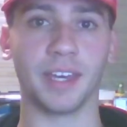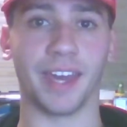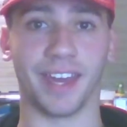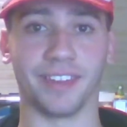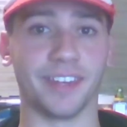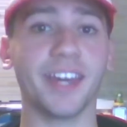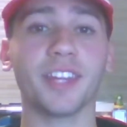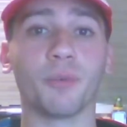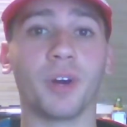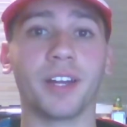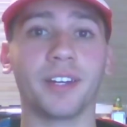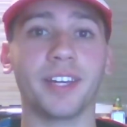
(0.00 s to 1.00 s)
And the other
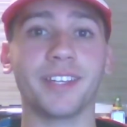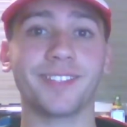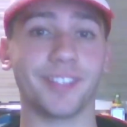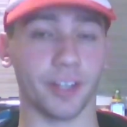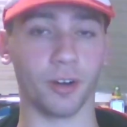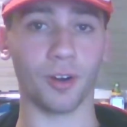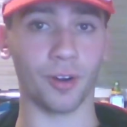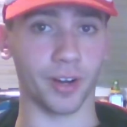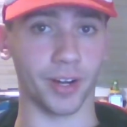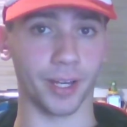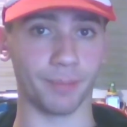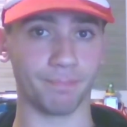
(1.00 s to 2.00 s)
one is
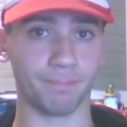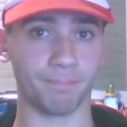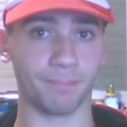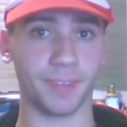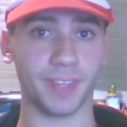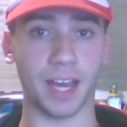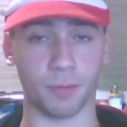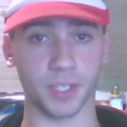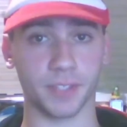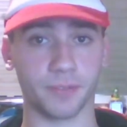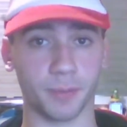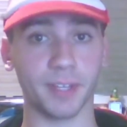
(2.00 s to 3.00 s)
Zeraora. That
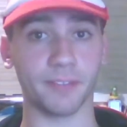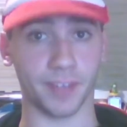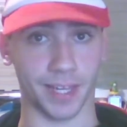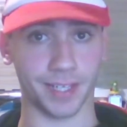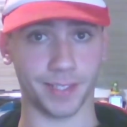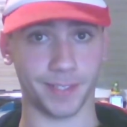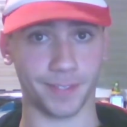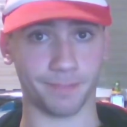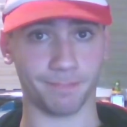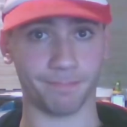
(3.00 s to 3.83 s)
was from an event.